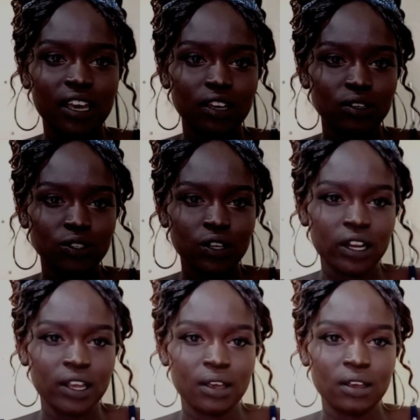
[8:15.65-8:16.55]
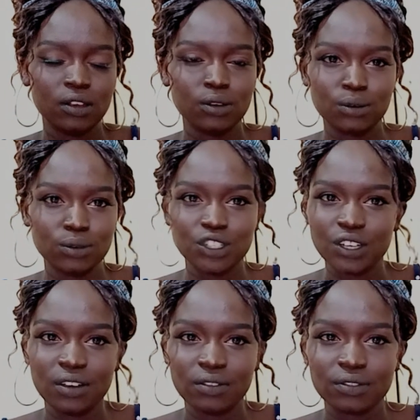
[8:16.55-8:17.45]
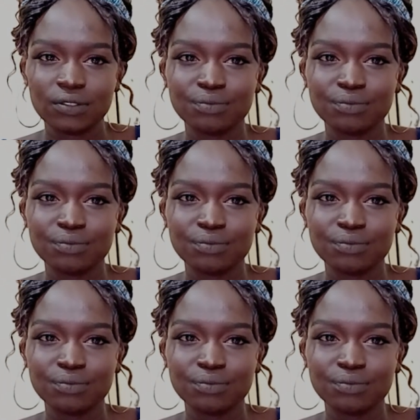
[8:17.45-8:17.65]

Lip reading: I usually, you know, shave